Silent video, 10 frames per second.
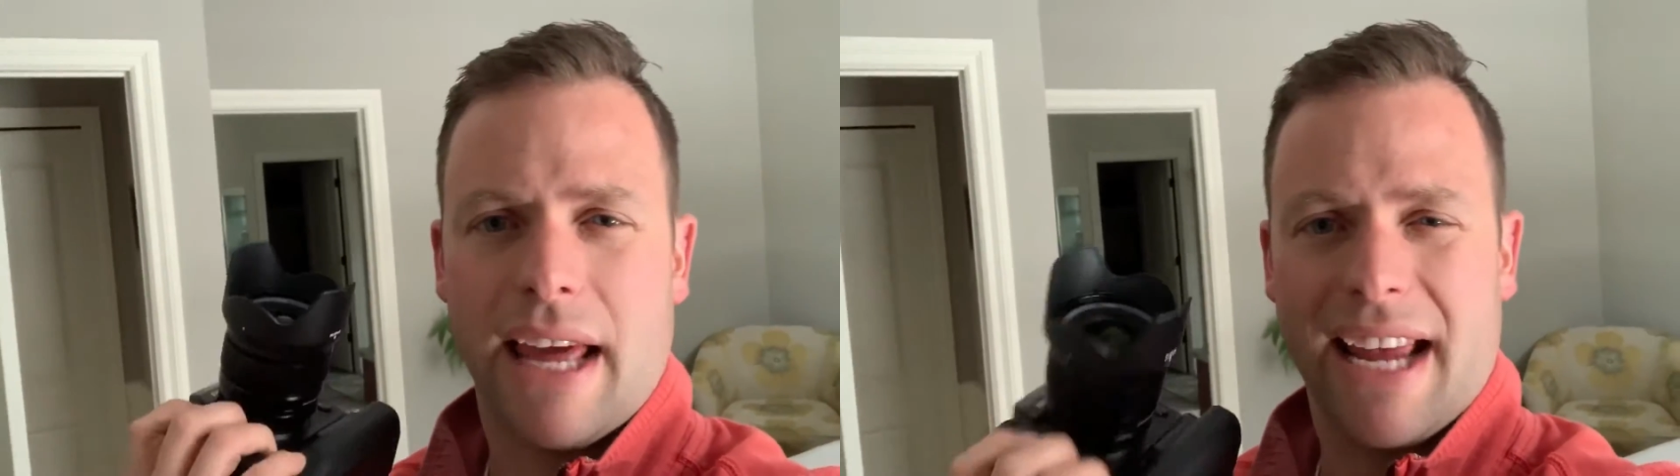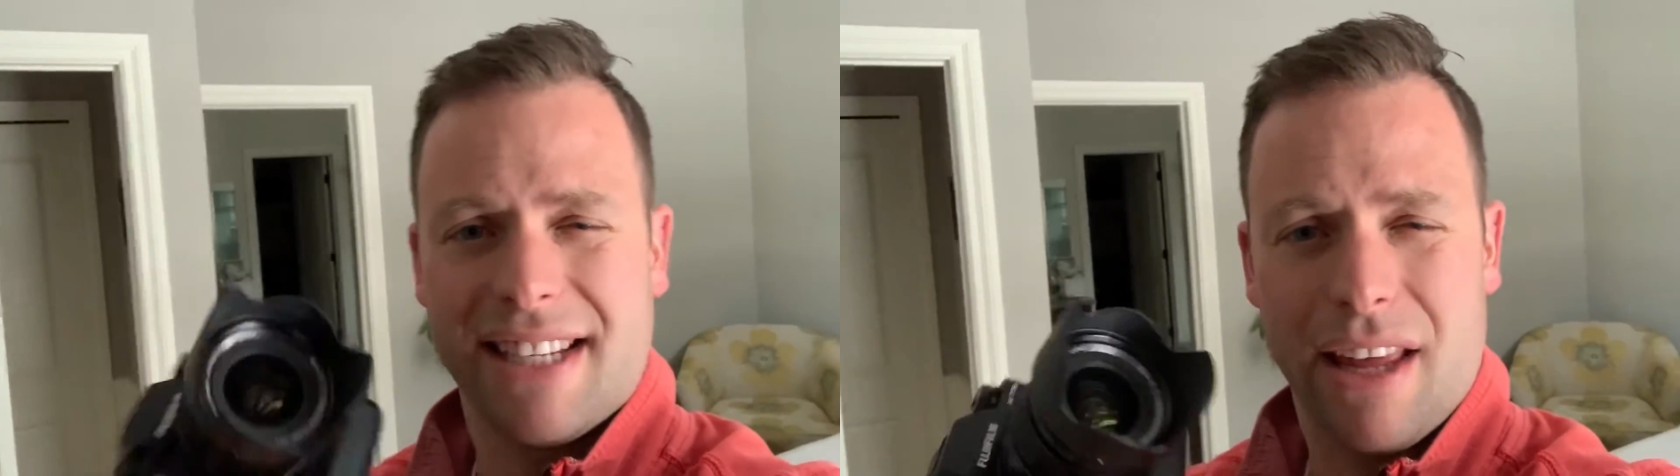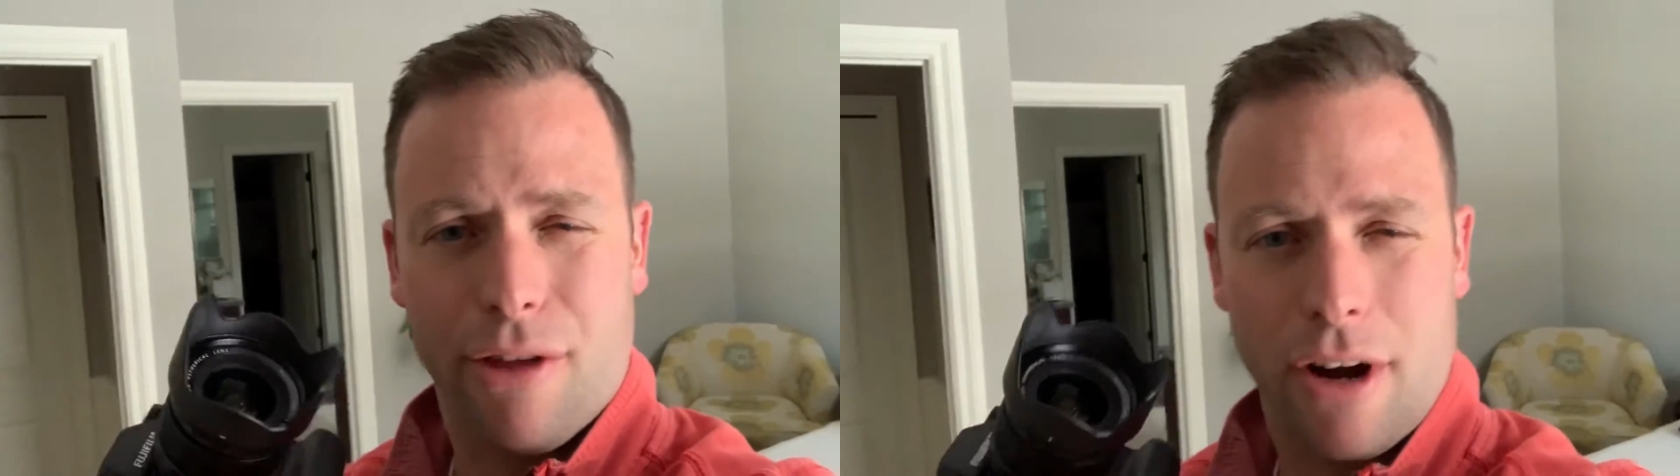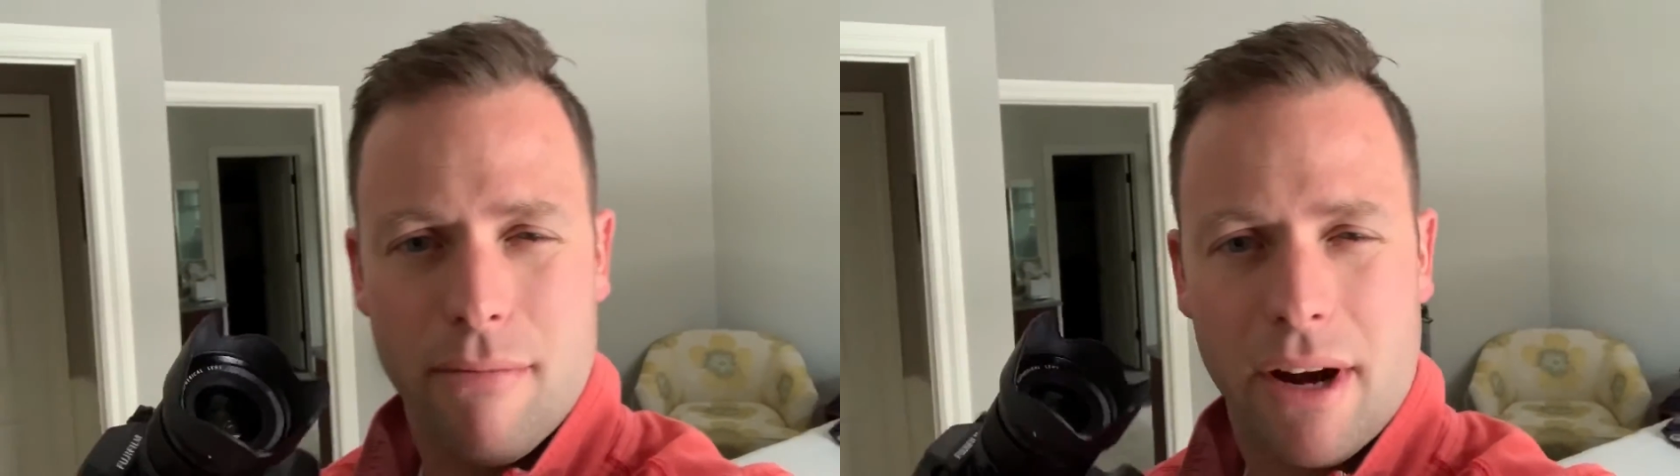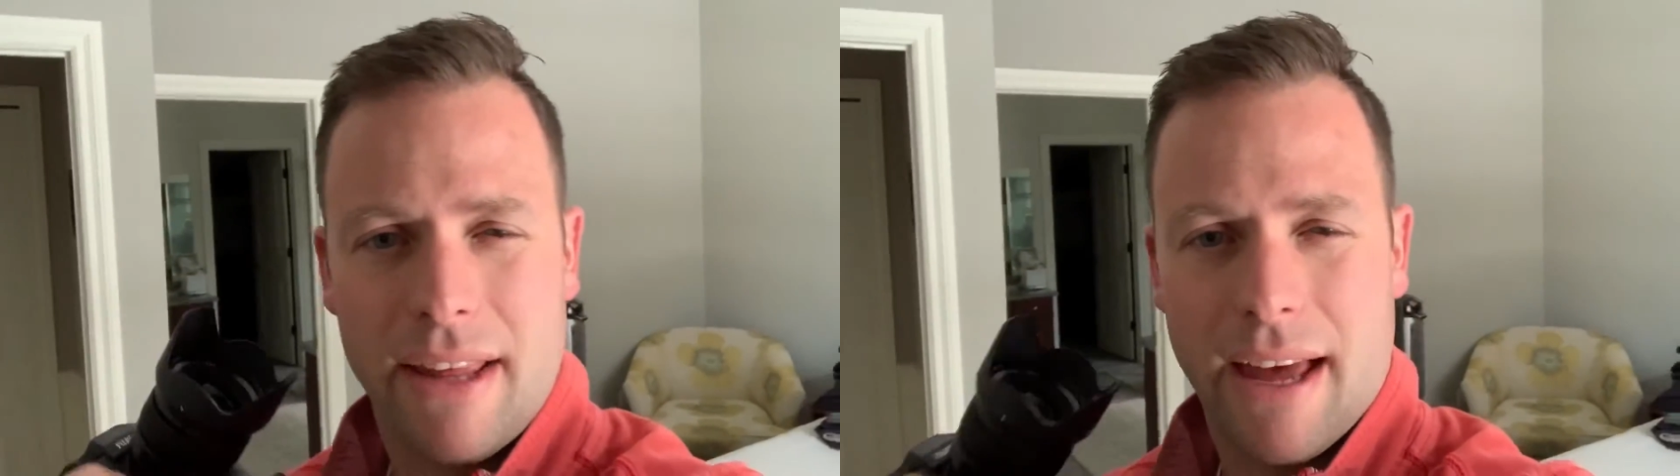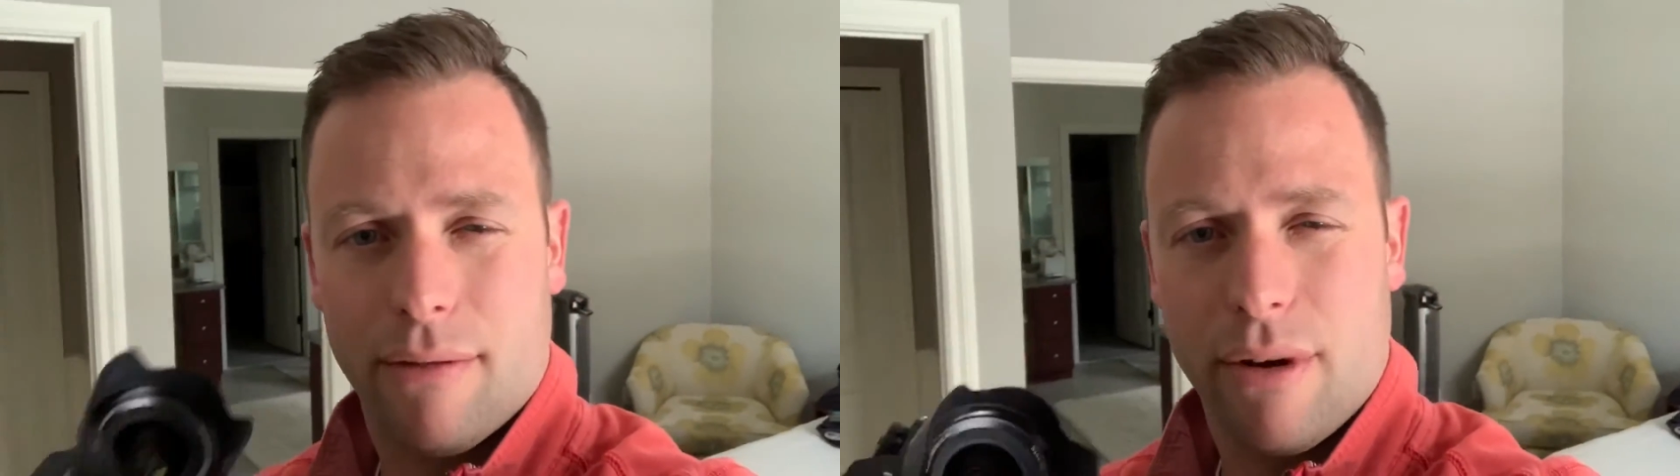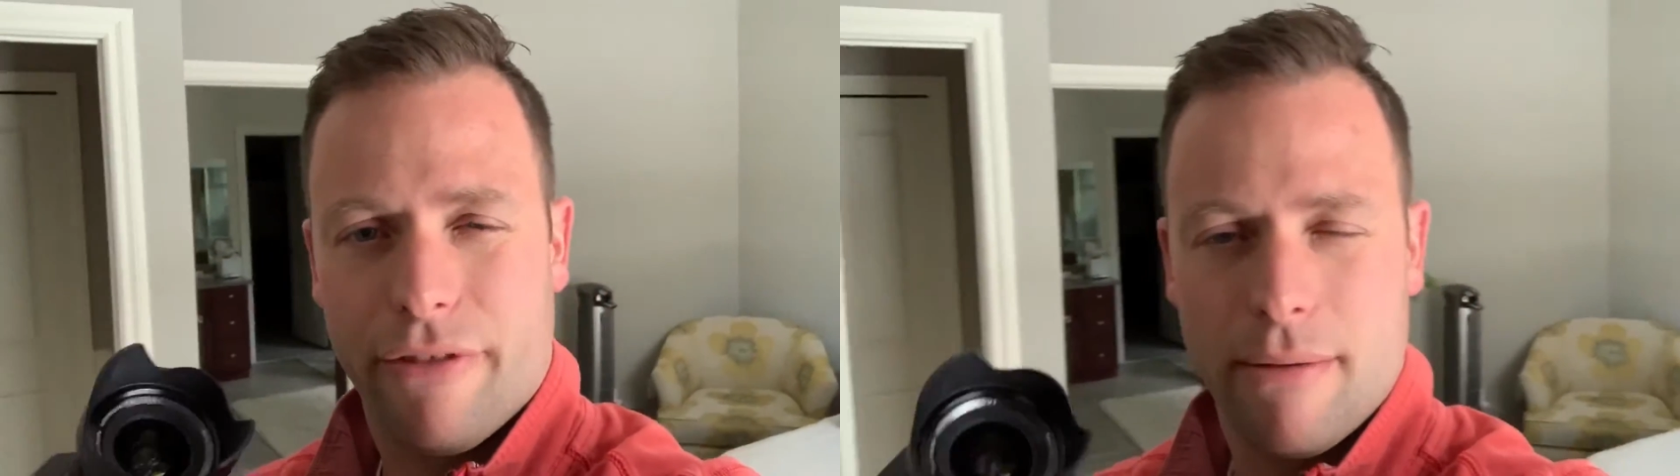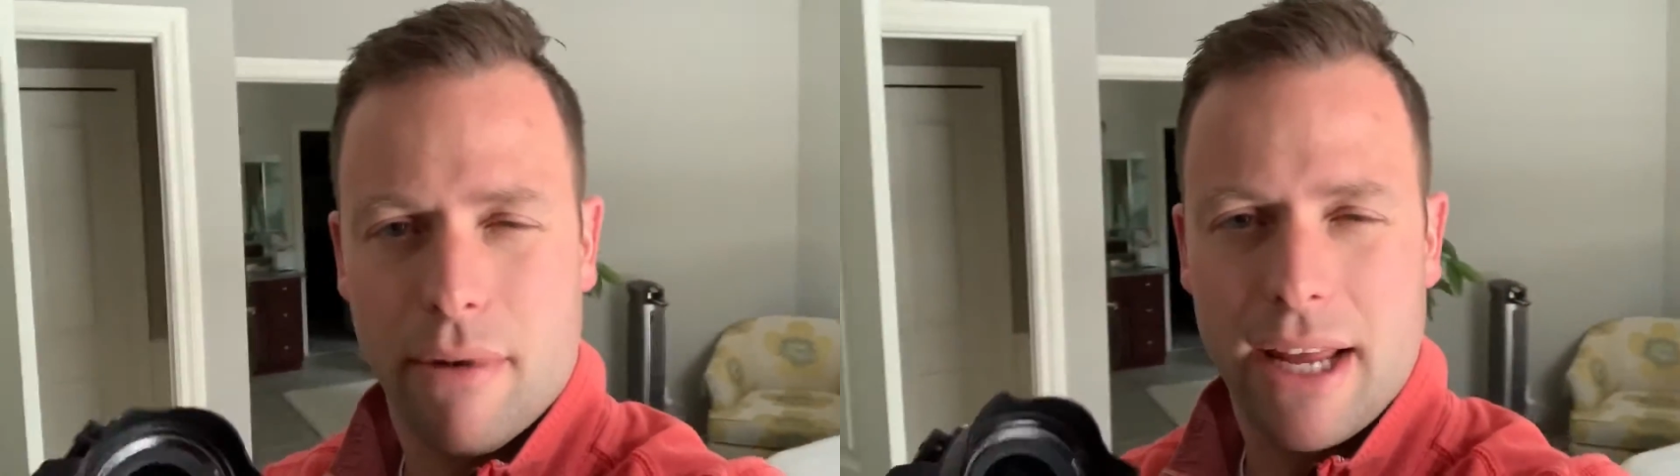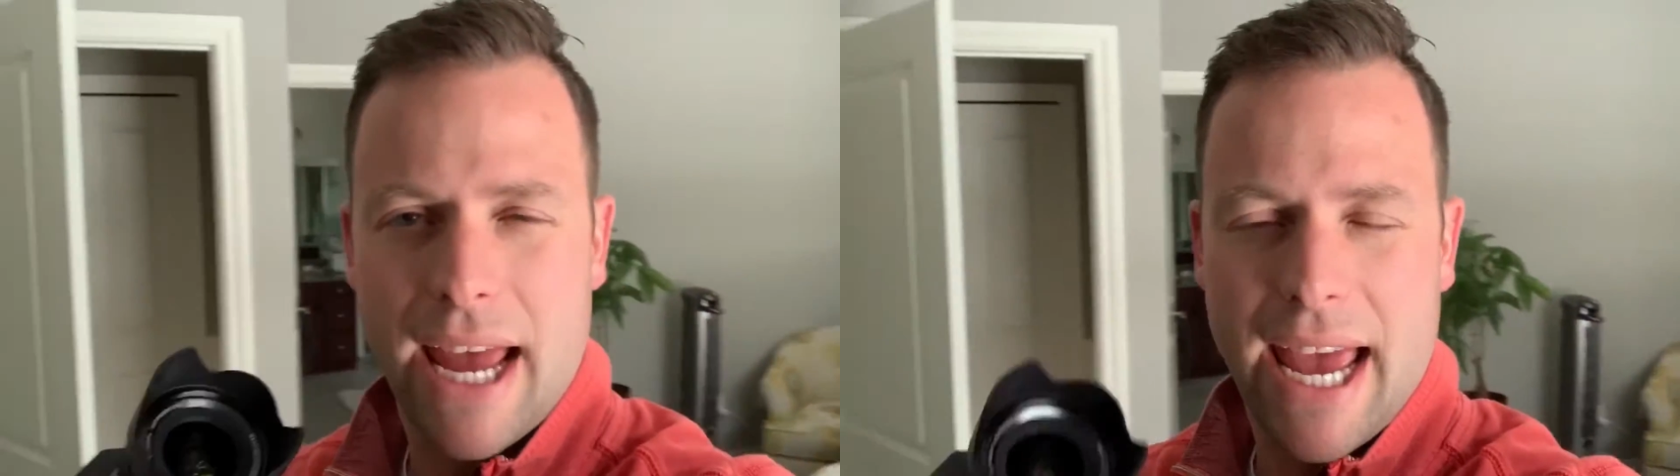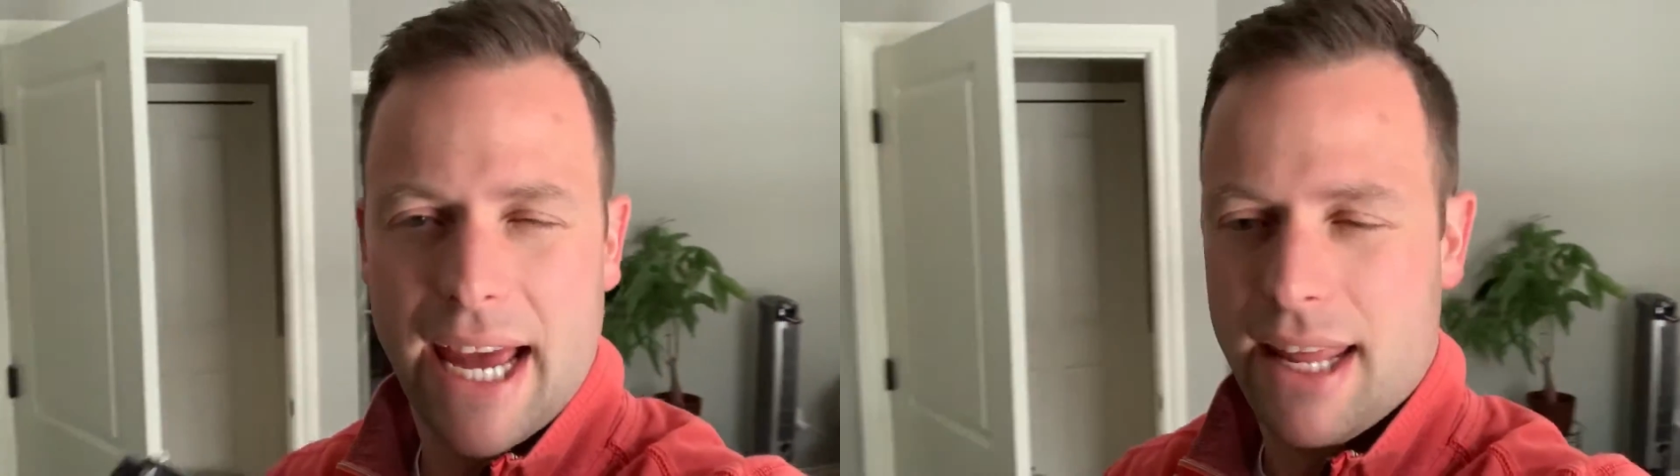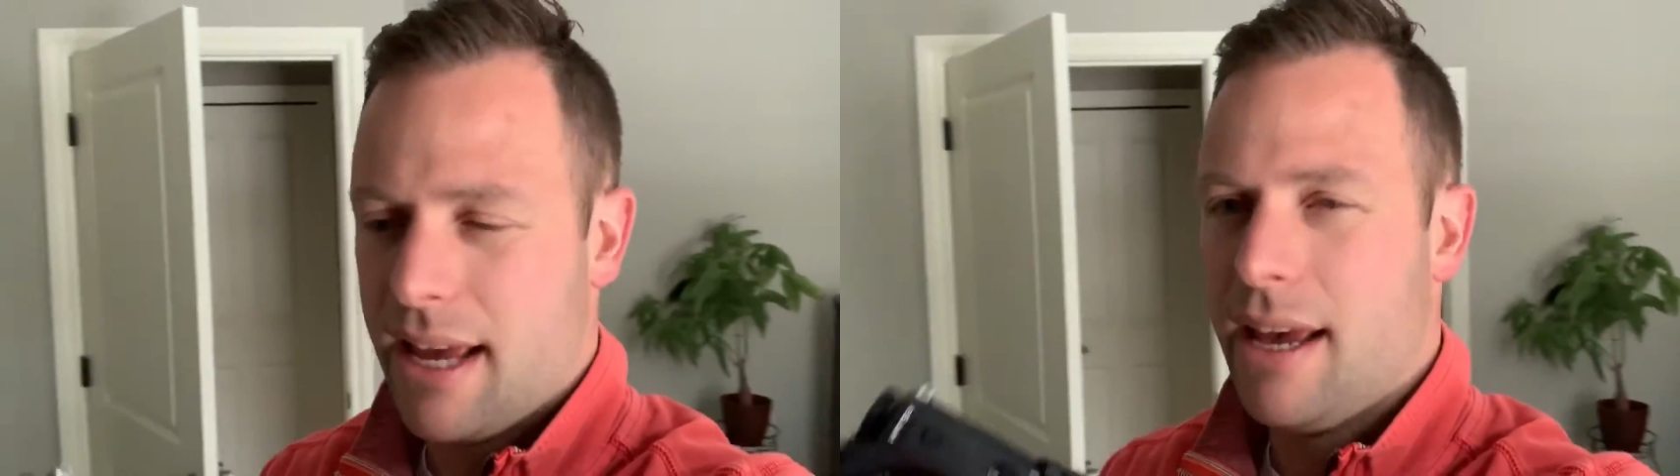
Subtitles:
that X-T30 money, that refund money I had.